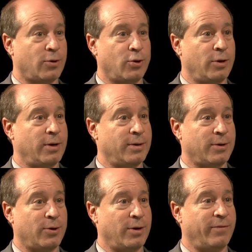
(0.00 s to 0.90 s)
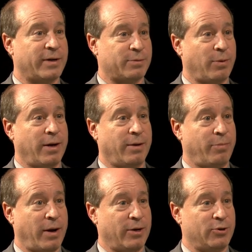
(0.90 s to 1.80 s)
Couldn't couldn't have explained it
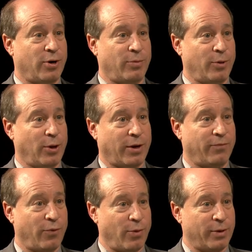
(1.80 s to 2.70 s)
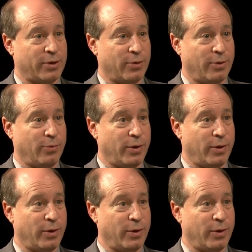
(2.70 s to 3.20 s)
better, John. We're looking forward to it.